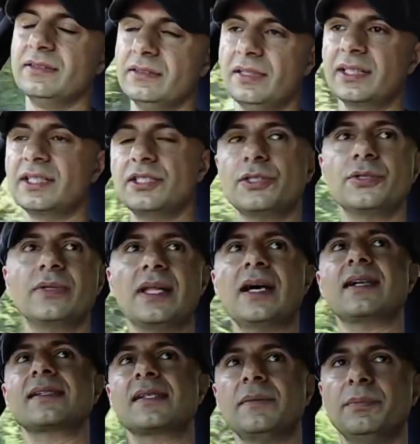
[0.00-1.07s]
I can do that
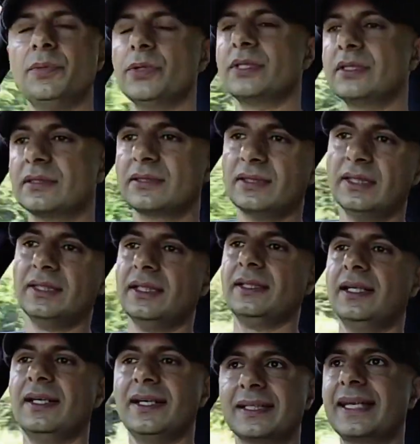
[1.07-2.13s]
at some point.
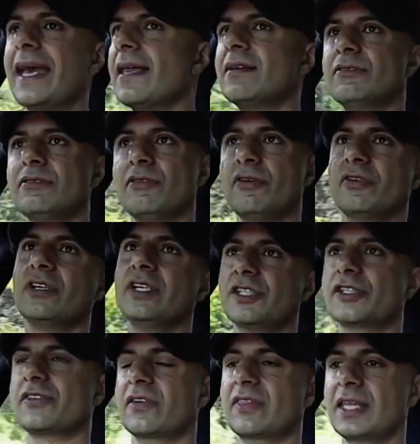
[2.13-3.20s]
Again, not an
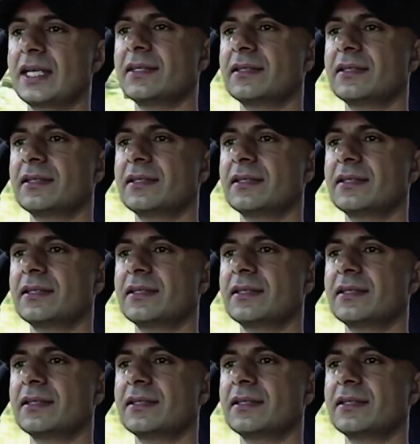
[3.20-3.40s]
urgent thing.